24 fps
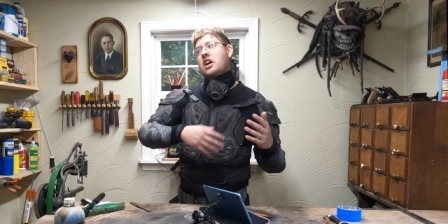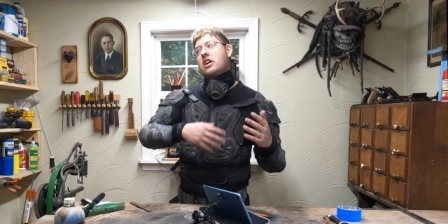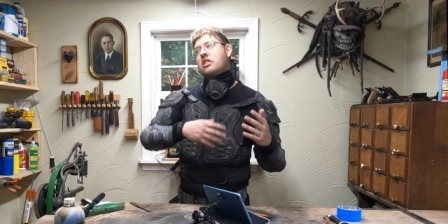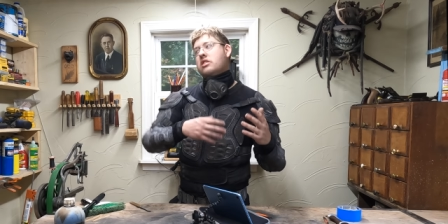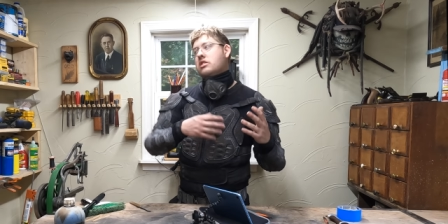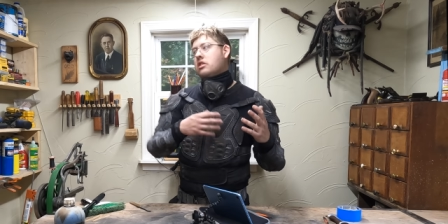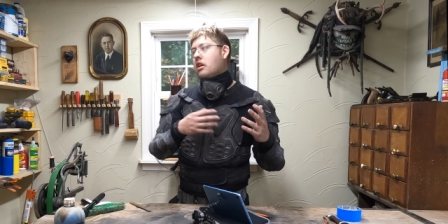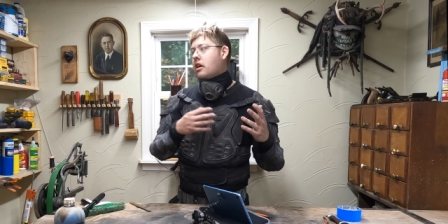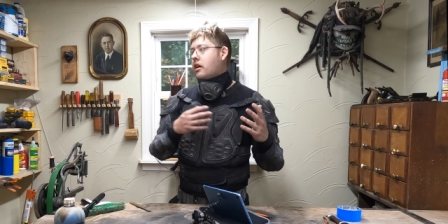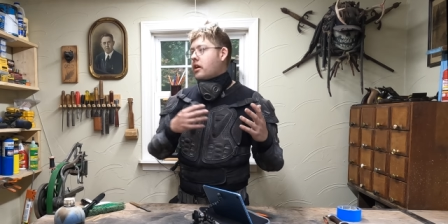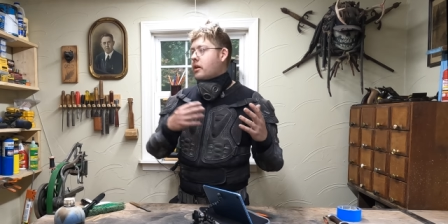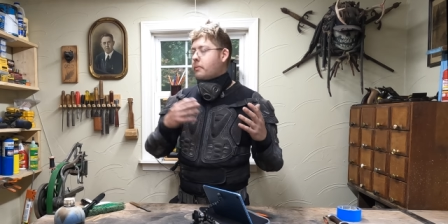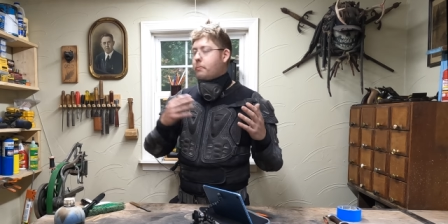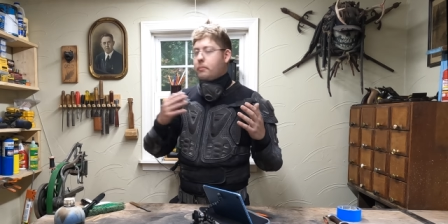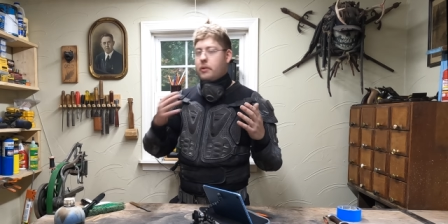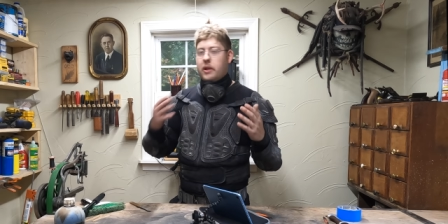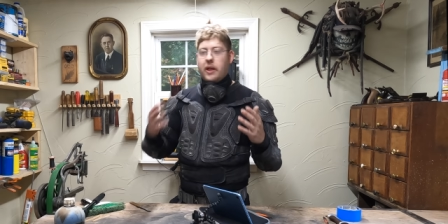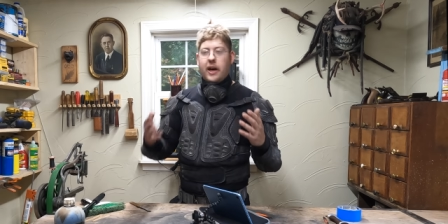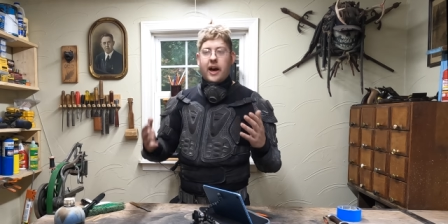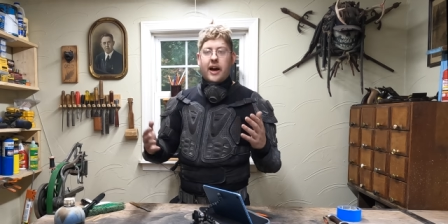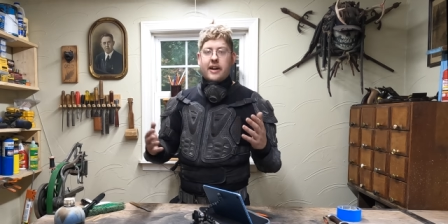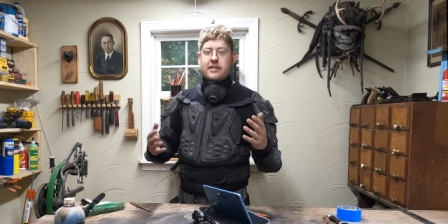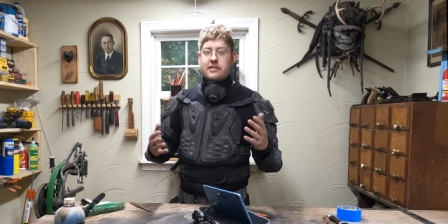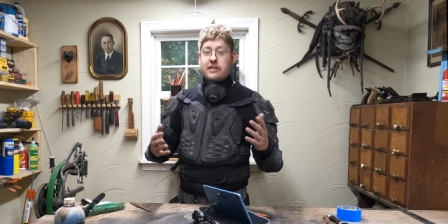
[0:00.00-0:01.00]
I thought of
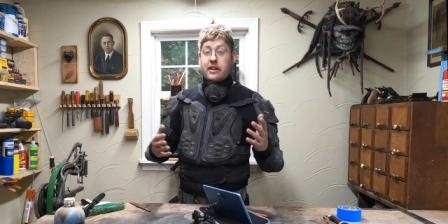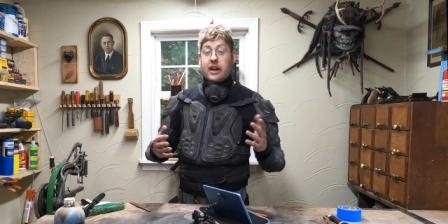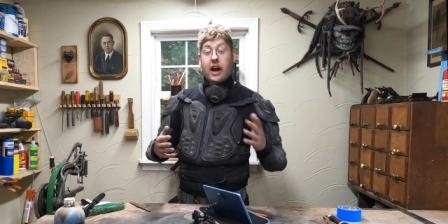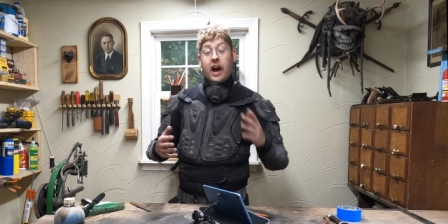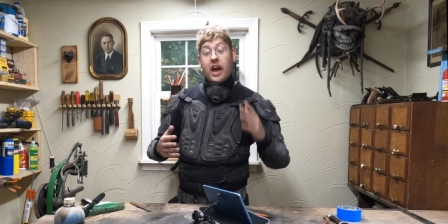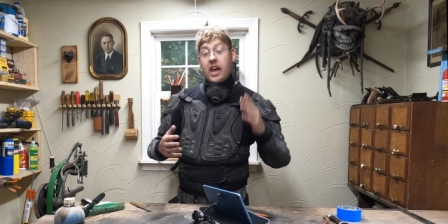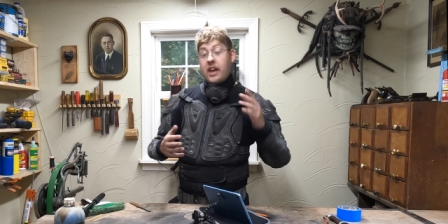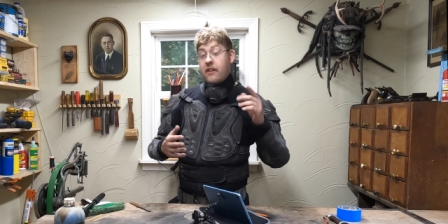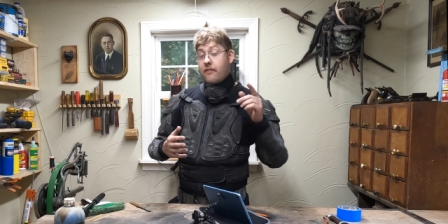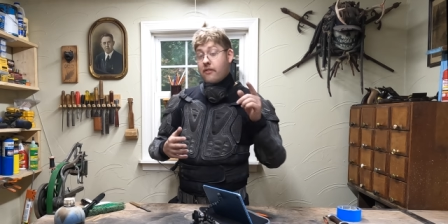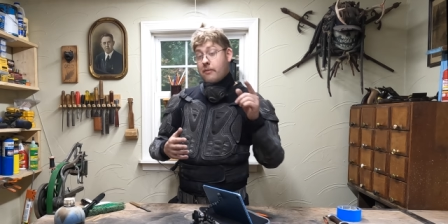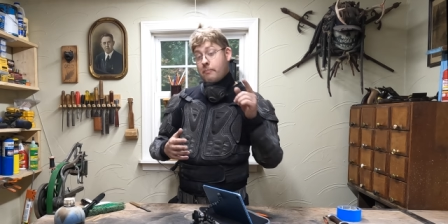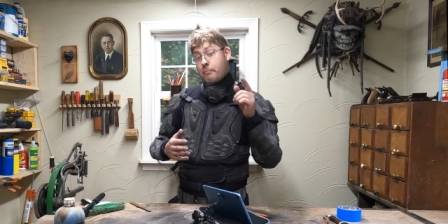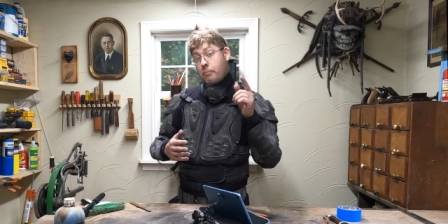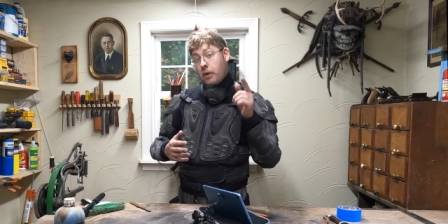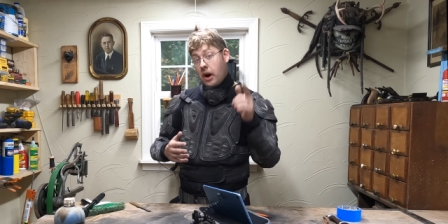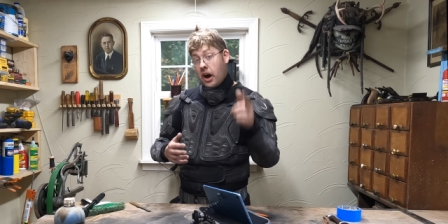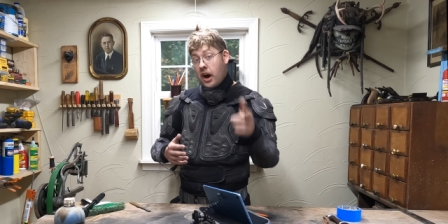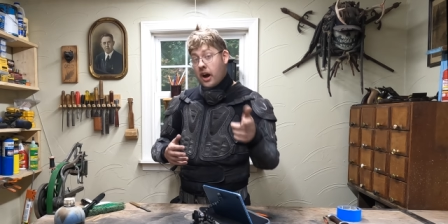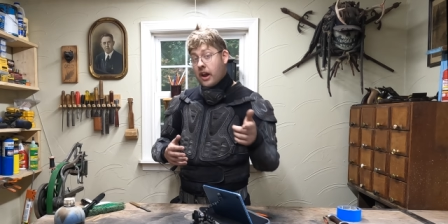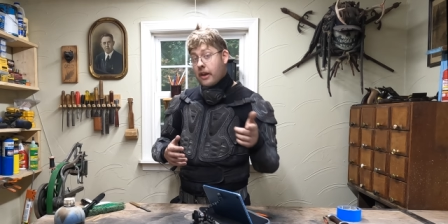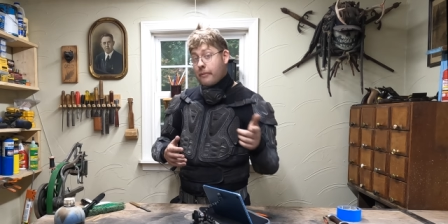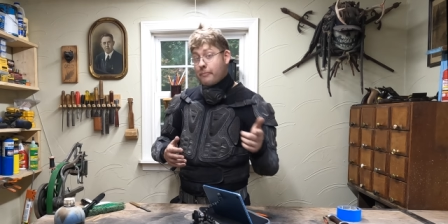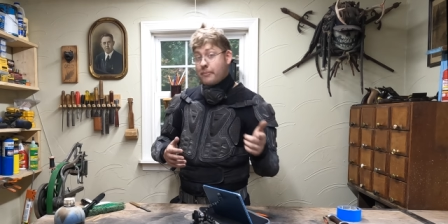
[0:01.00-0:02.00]
plastic, I even
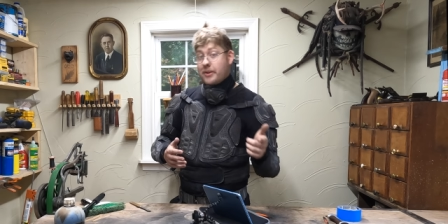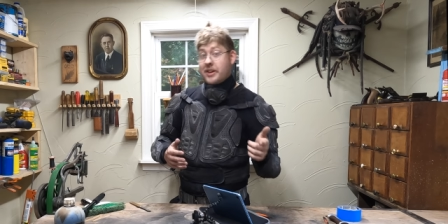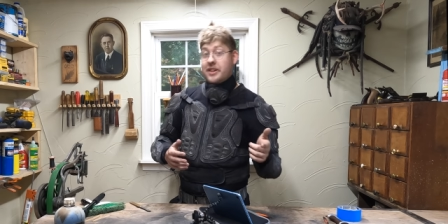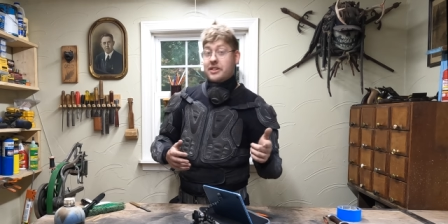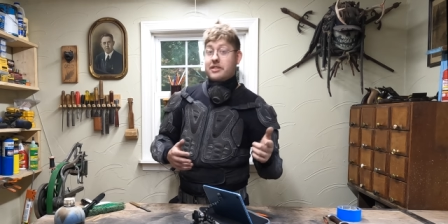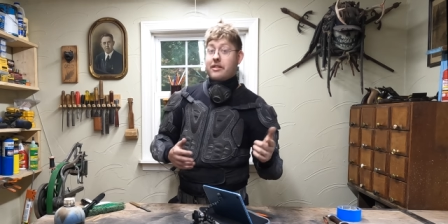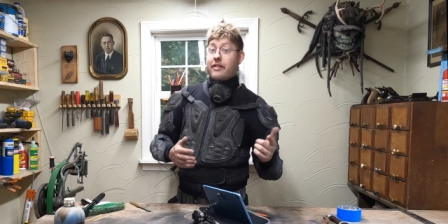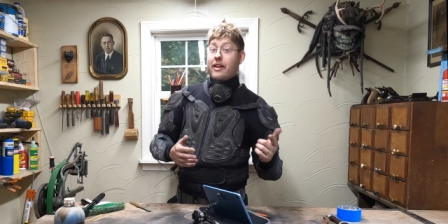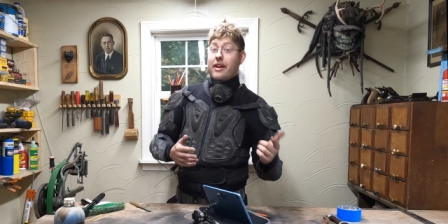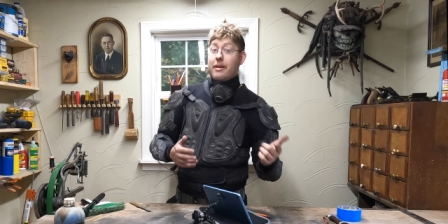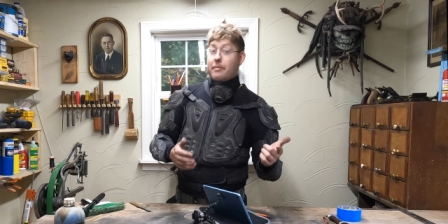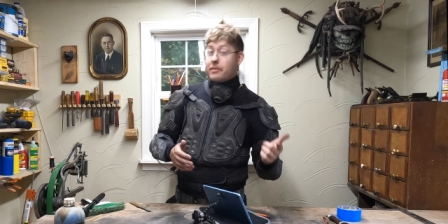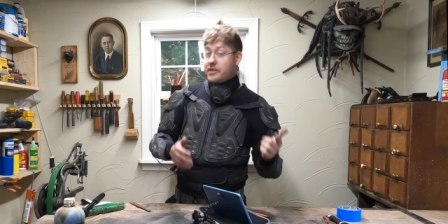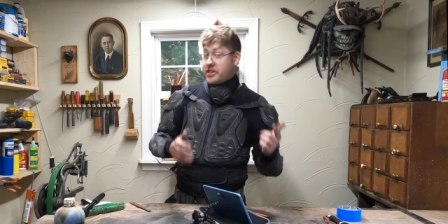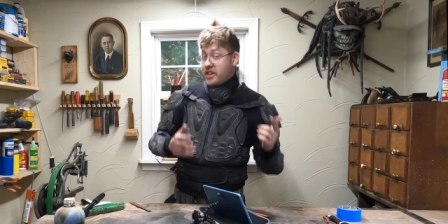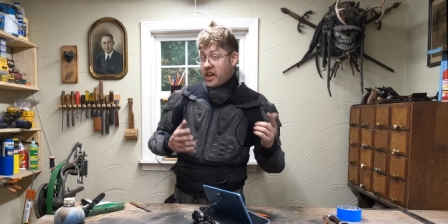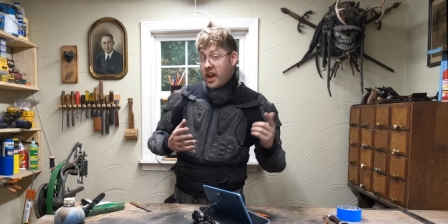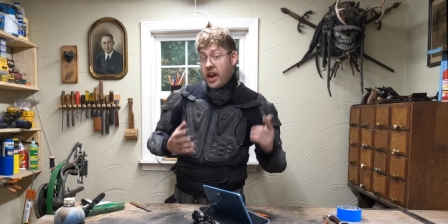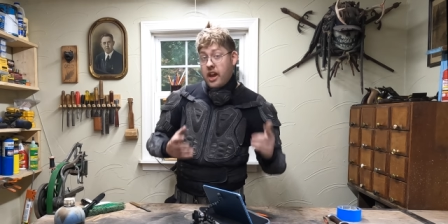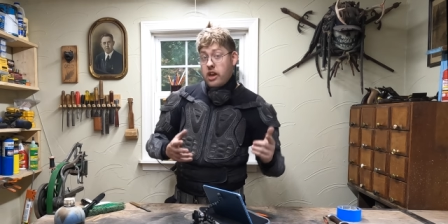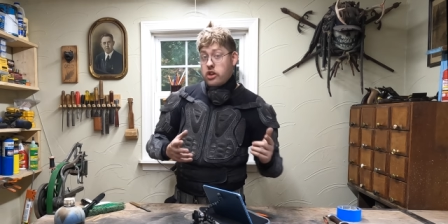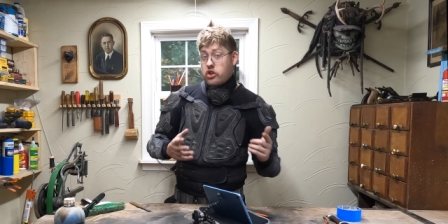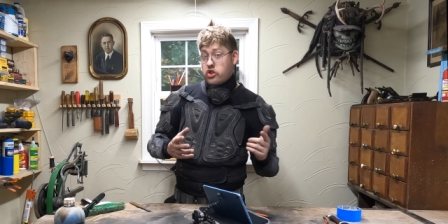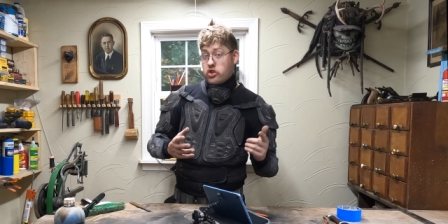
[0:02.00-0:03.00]
bought a piece of
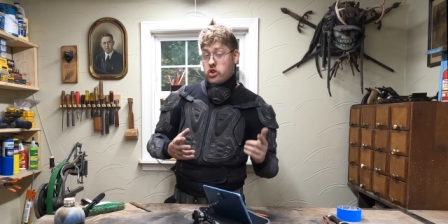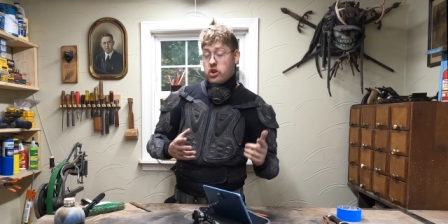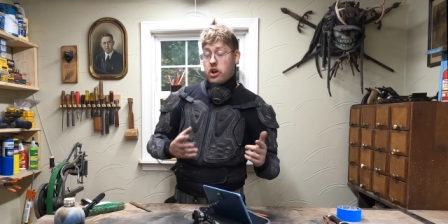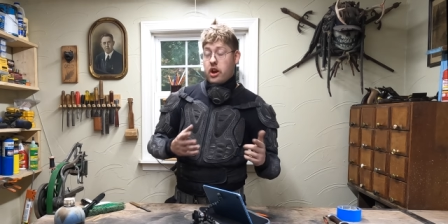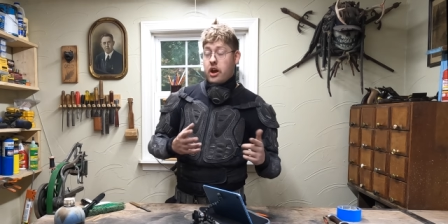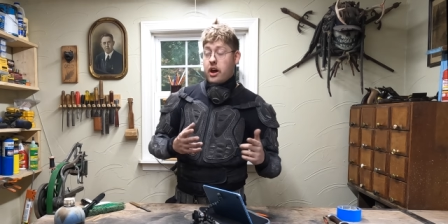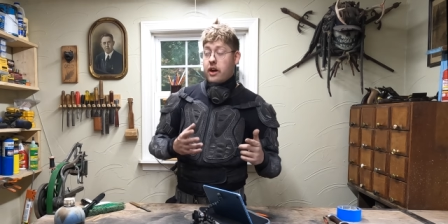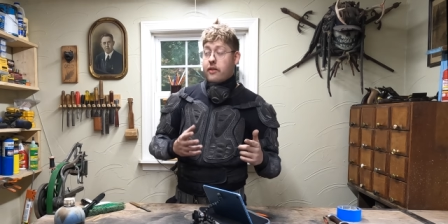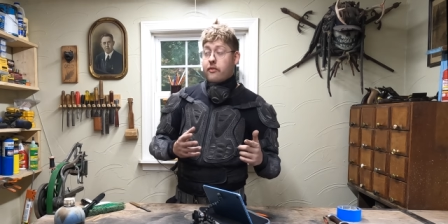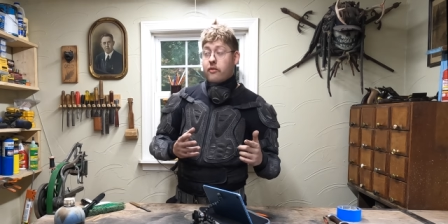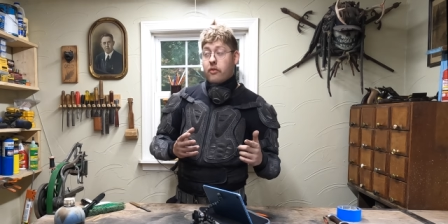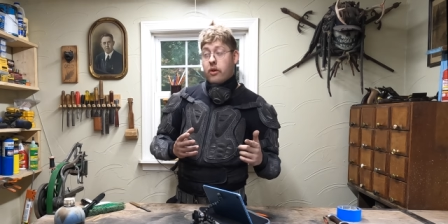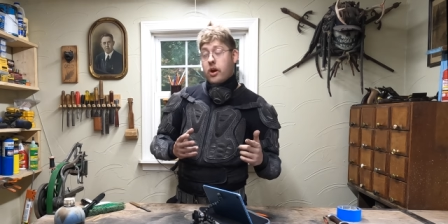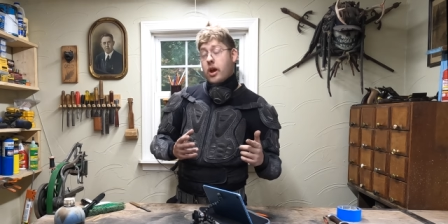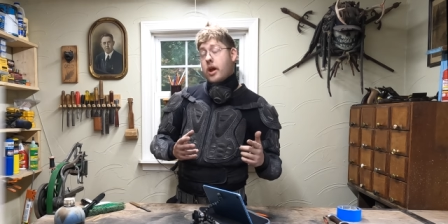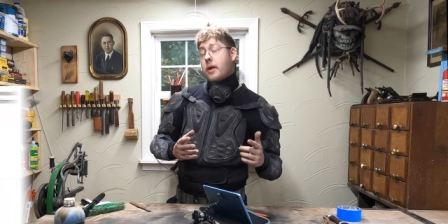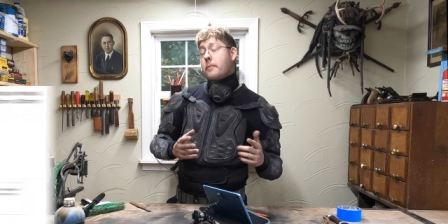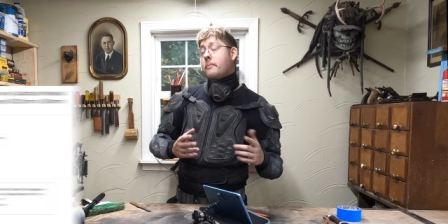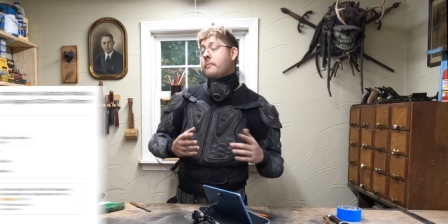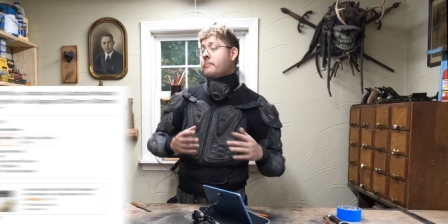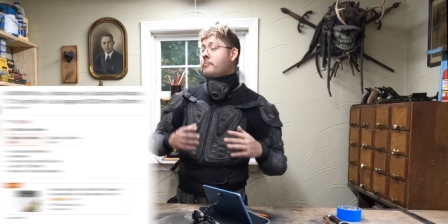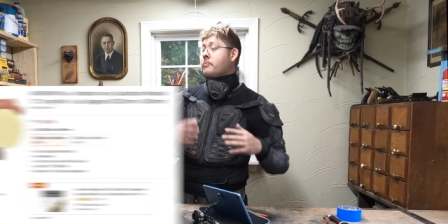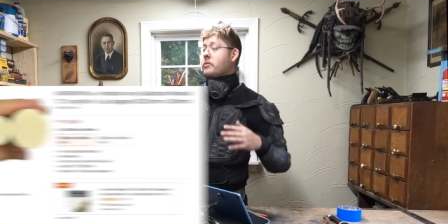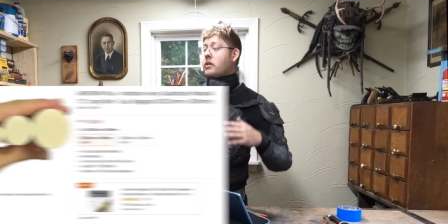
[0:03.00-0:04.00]
imitation
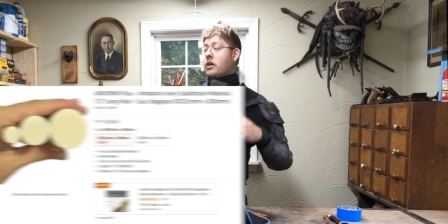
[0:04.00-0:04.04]
ivory